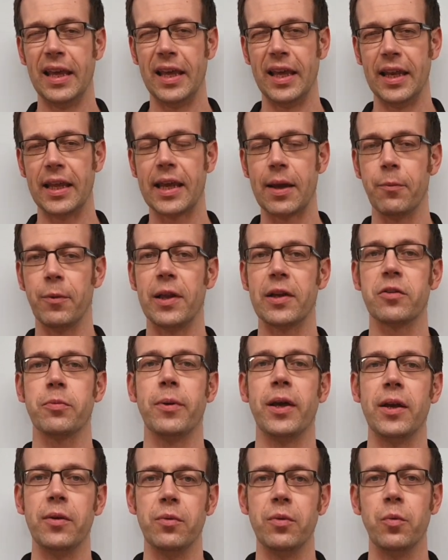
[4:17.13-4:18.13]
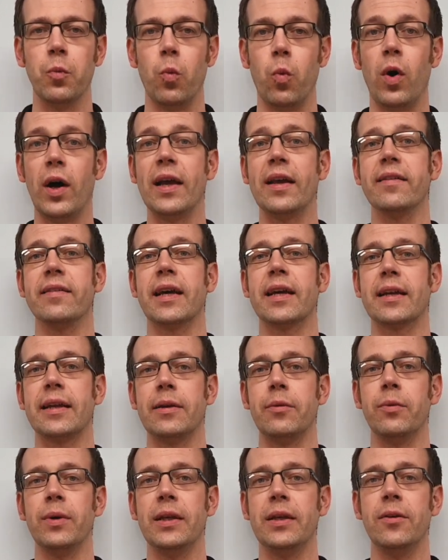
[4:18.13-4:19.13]
And again, we'll explain why
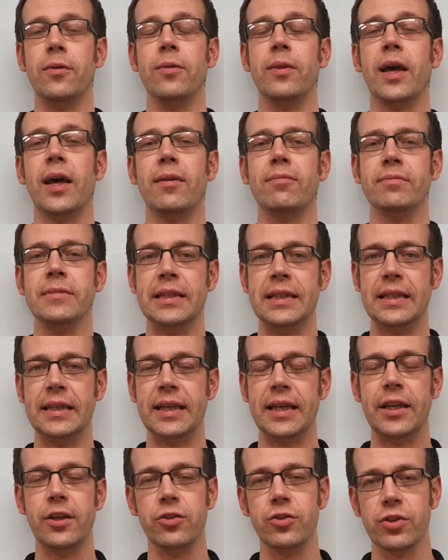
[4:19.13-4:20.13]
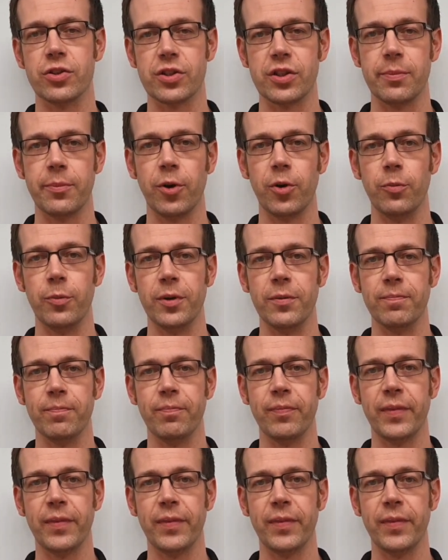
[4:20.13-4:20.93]
exactly we do that in just a moment.